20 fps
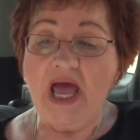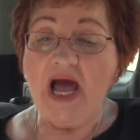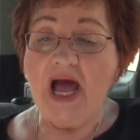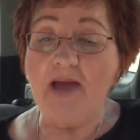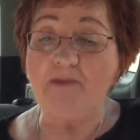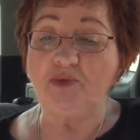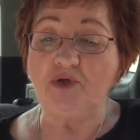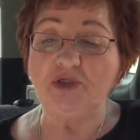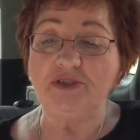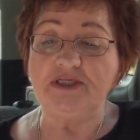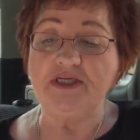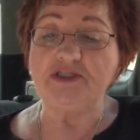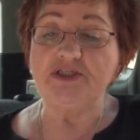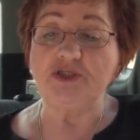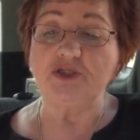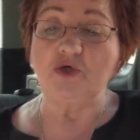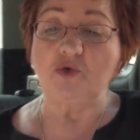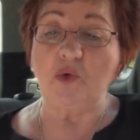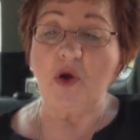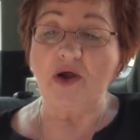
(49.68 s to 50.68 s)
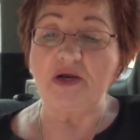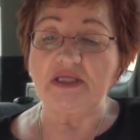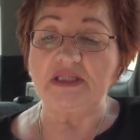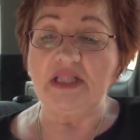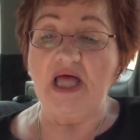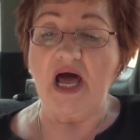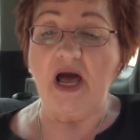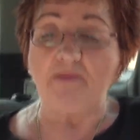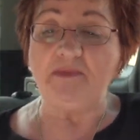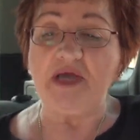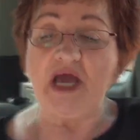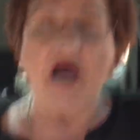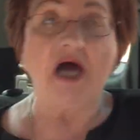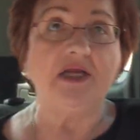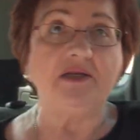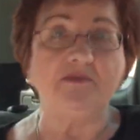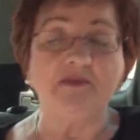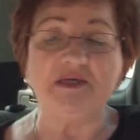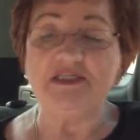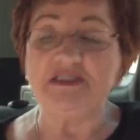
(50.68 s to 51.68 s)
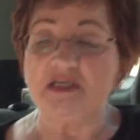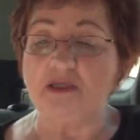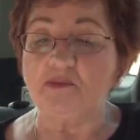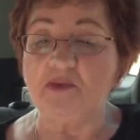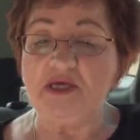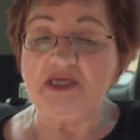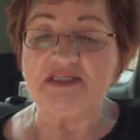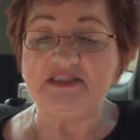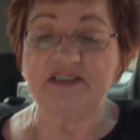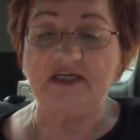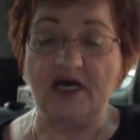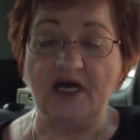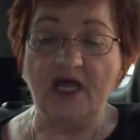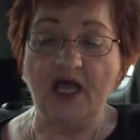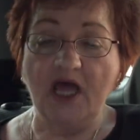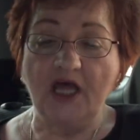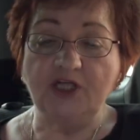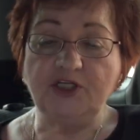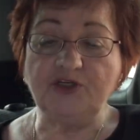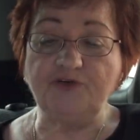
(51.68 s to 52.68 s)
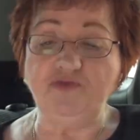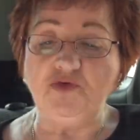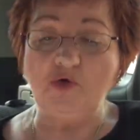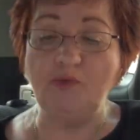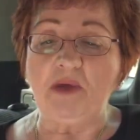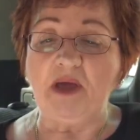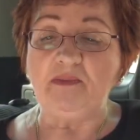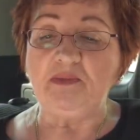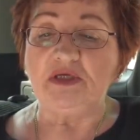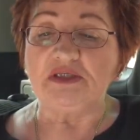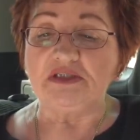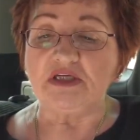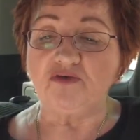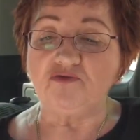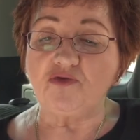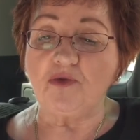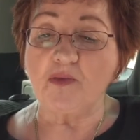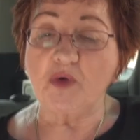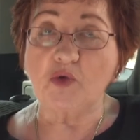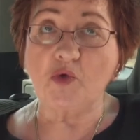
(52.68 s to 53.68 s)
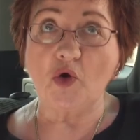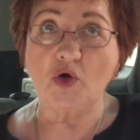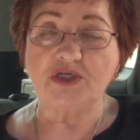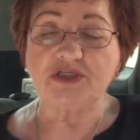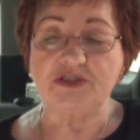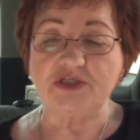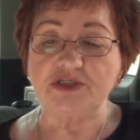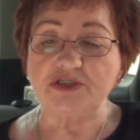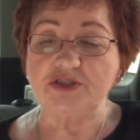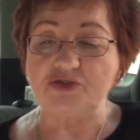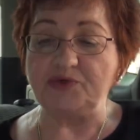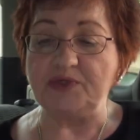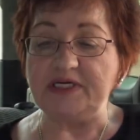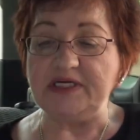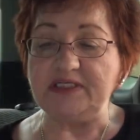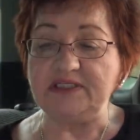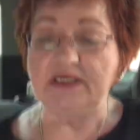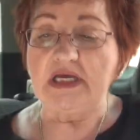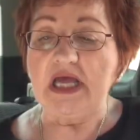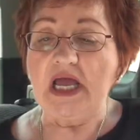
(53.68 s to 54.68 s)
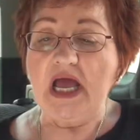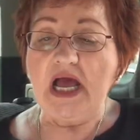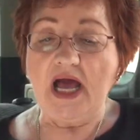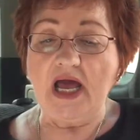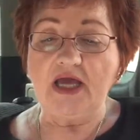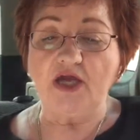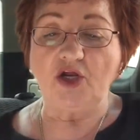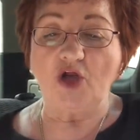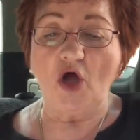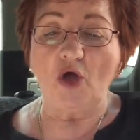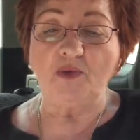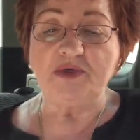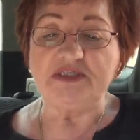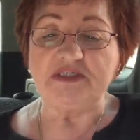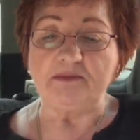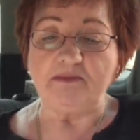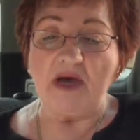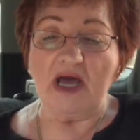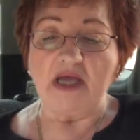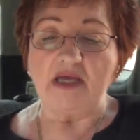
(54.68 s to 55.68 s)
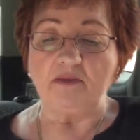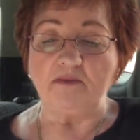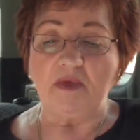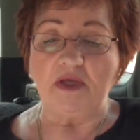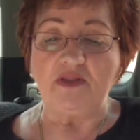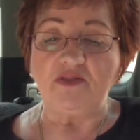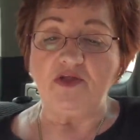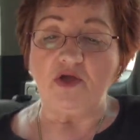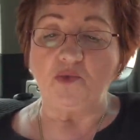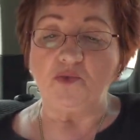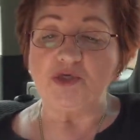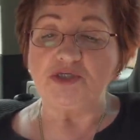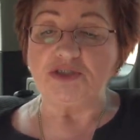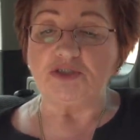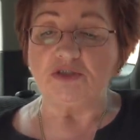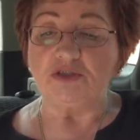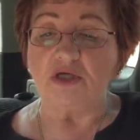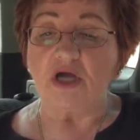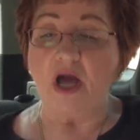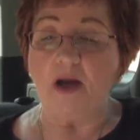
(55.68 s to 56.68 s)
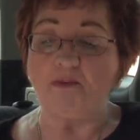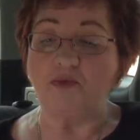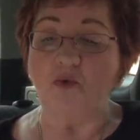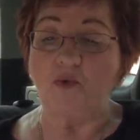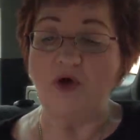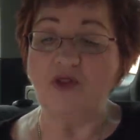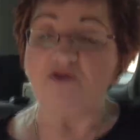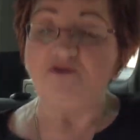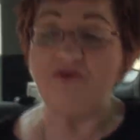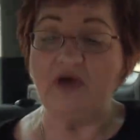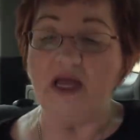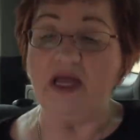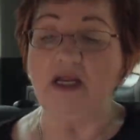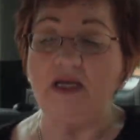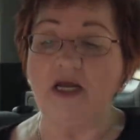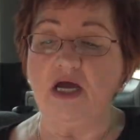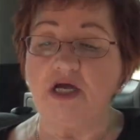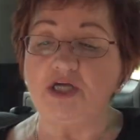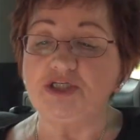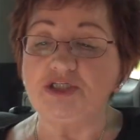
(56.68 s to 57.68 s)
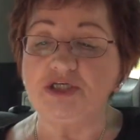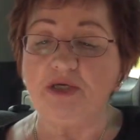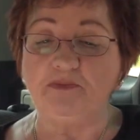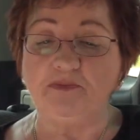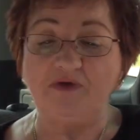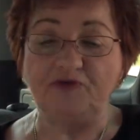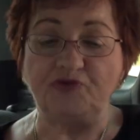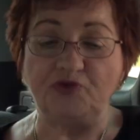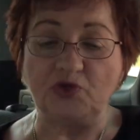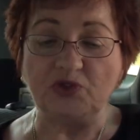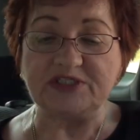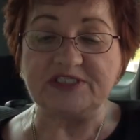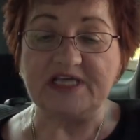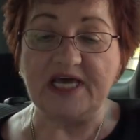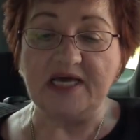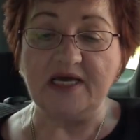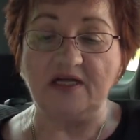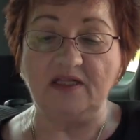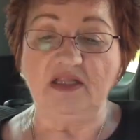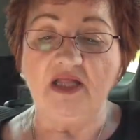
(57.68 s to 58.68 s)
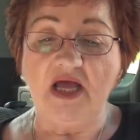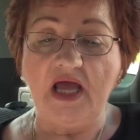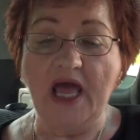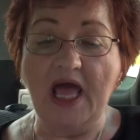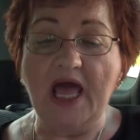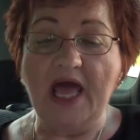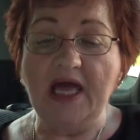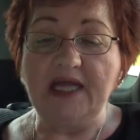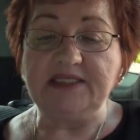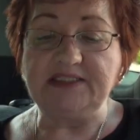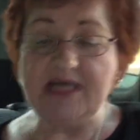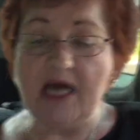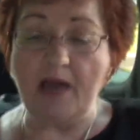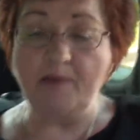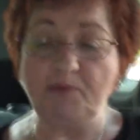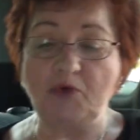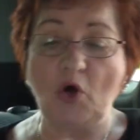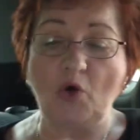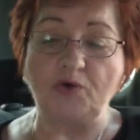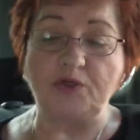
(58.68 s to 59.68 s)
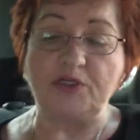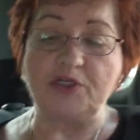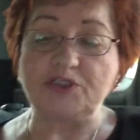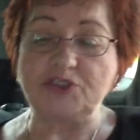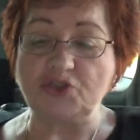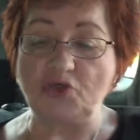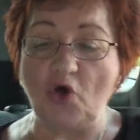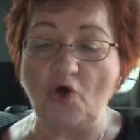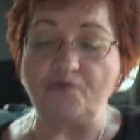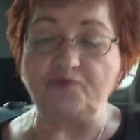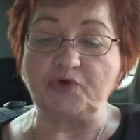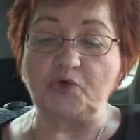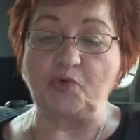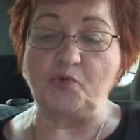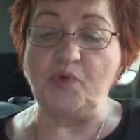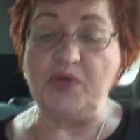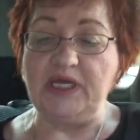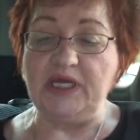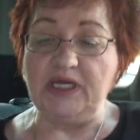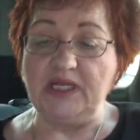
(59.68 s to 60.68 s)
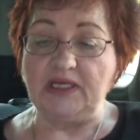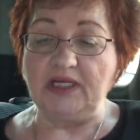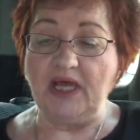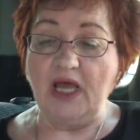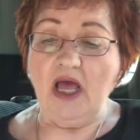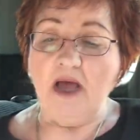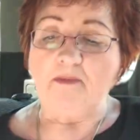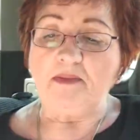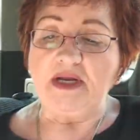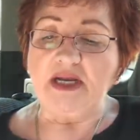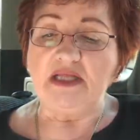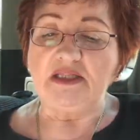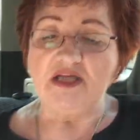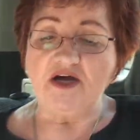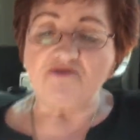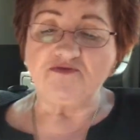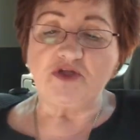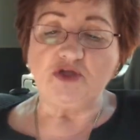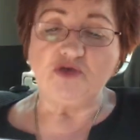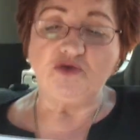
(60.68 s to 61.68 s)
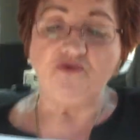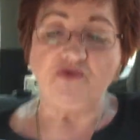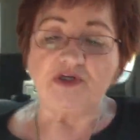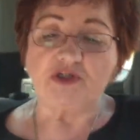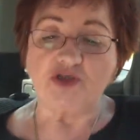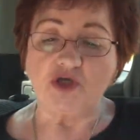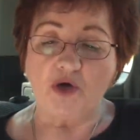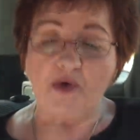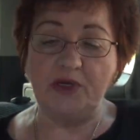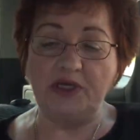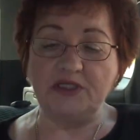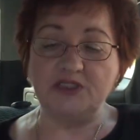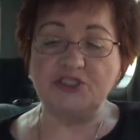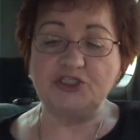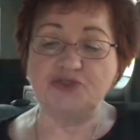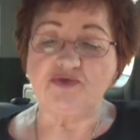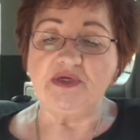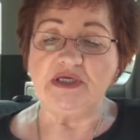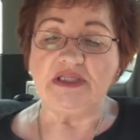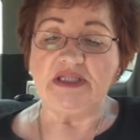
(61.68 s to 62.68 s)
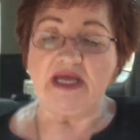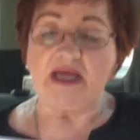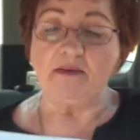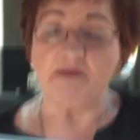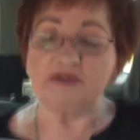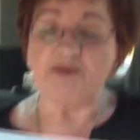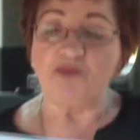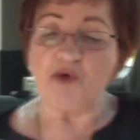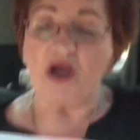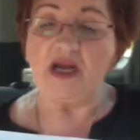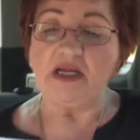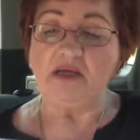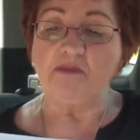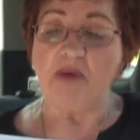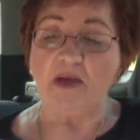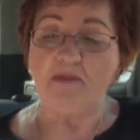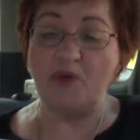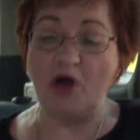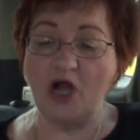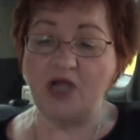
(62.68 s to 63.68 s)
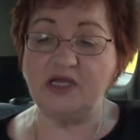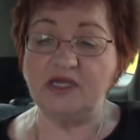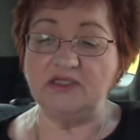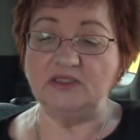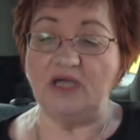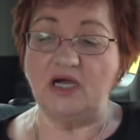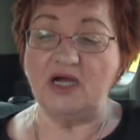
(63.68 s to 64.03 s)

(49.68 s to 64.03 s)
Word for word: I pulled into the crowded lot behind Mystic Pizza to view my building from across the street. I had always admired the original copper weather vane, a ship in full sail, time-coated a soft green, but I love the new Victorian street lamps brightening my parking